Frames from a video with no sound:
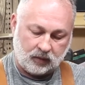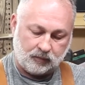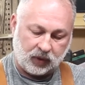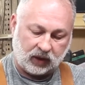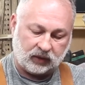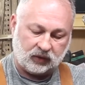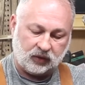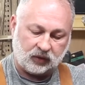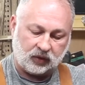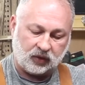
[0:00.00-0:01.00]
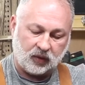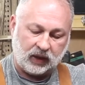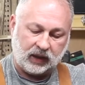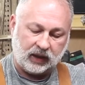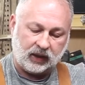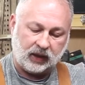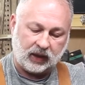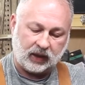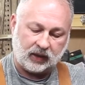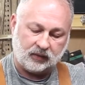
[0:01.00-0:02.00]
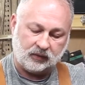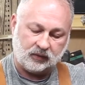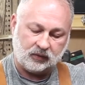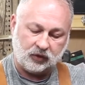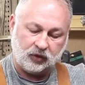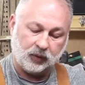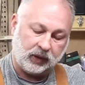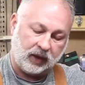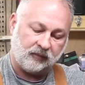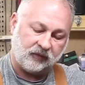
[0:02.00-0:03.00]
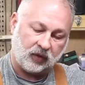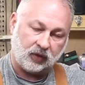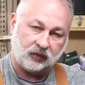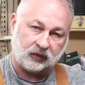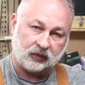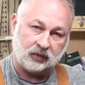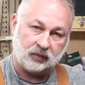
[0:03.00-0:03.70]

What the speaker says: But you can go ahead and glue it up first.